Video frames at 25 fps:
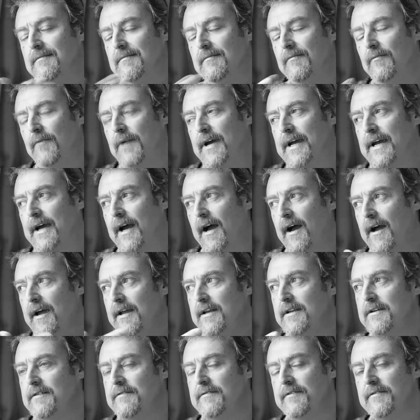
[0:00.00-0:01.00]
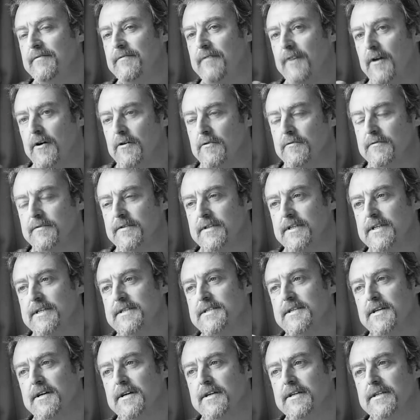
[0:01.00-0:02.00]
we kind of evolved
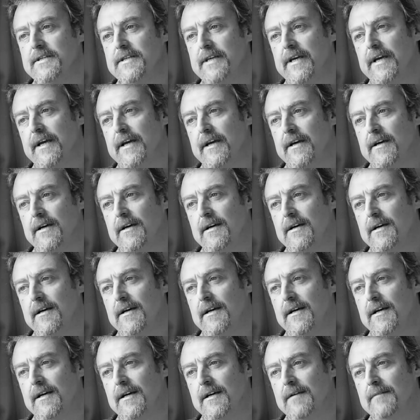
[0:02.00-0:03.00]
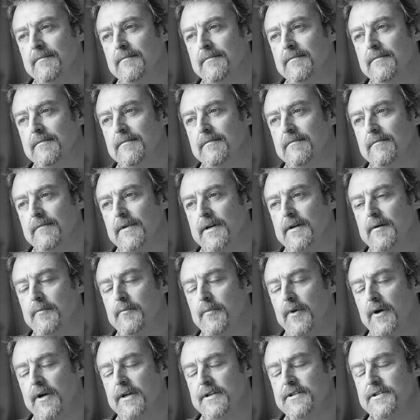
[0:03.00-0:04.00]
this idea. We
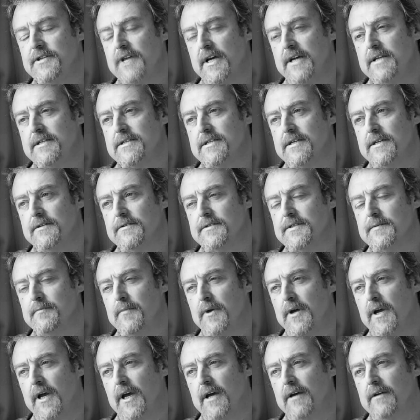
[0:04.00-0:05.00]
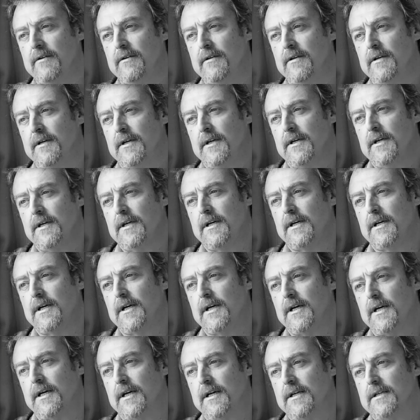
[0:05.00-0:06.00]
combined Jane's skills and my own.
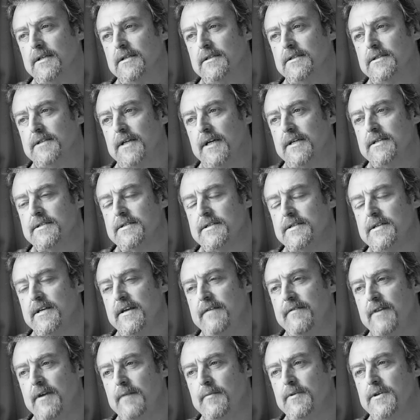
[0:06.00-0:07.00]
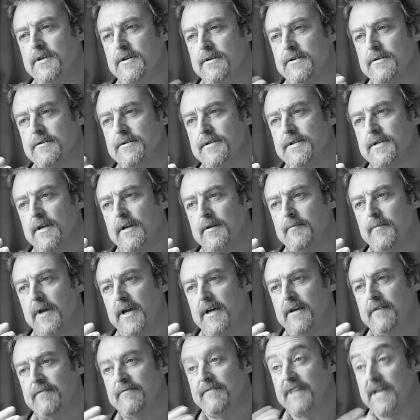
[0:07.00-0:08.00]
Jane is a TV producer and started
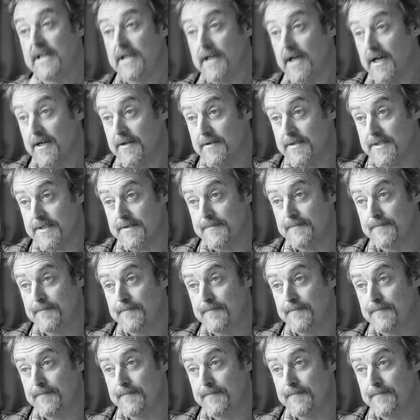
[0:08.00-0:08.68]
making videos.